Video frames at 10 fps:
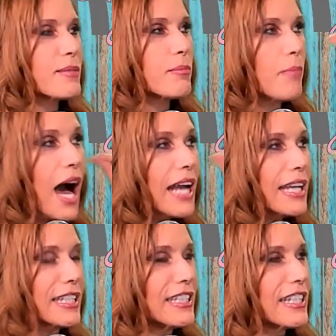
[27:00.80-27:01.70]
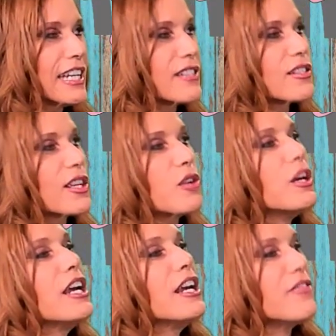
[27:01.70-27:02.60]
mind, and
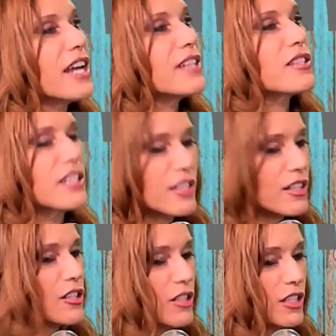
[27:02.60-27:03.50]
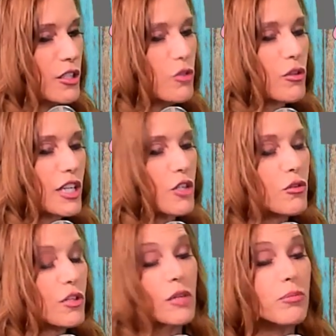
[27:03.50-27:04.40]
so that's
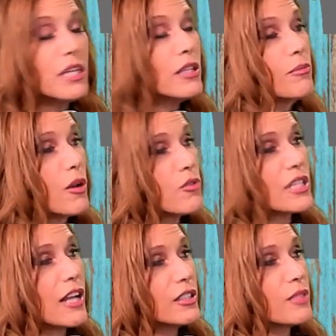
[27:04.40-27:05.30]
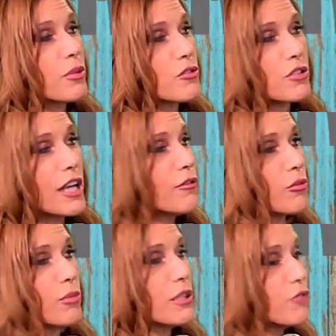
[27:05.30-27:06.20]
you can be the most talented person
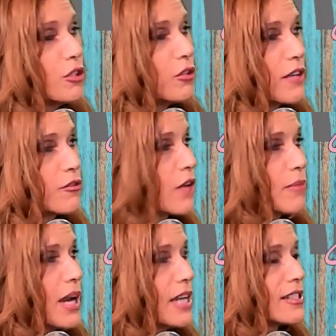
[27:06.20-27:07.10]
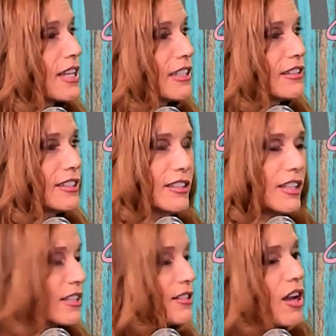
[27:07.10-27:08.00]
ever, but if you don't have the right mindset,
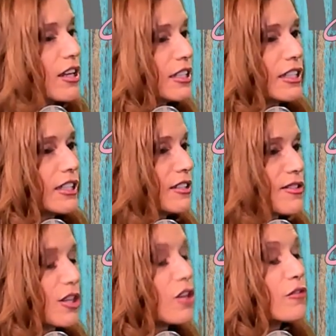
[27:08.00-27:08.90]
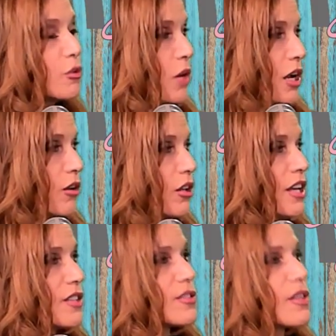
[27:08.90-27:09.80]
it's not going to serve you well.
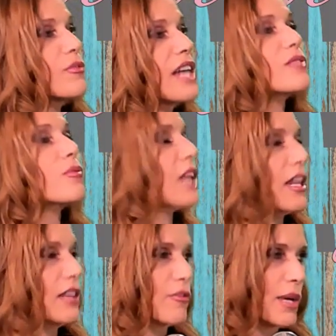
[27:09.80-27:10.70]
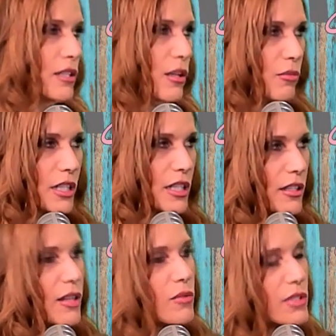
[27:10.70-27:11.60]
So that's what I love about Tom Brady,
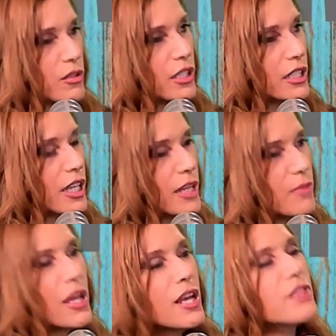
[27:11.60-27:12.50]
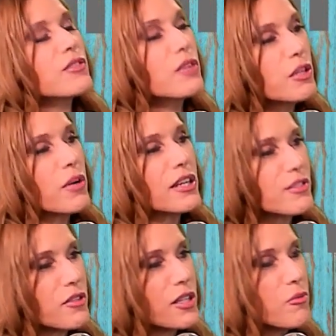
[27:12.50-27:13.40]
and that was a great game. So anyway,
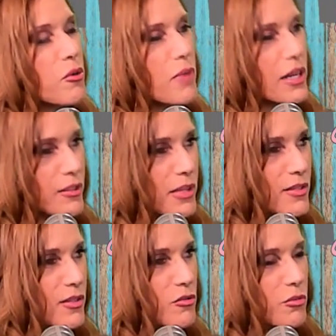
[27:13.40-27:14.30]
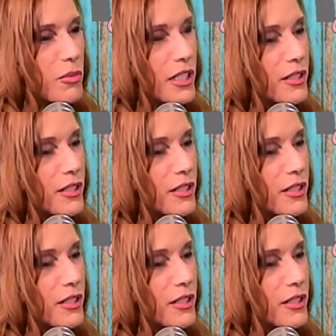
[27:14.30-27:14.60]
so keep going back to about the social media.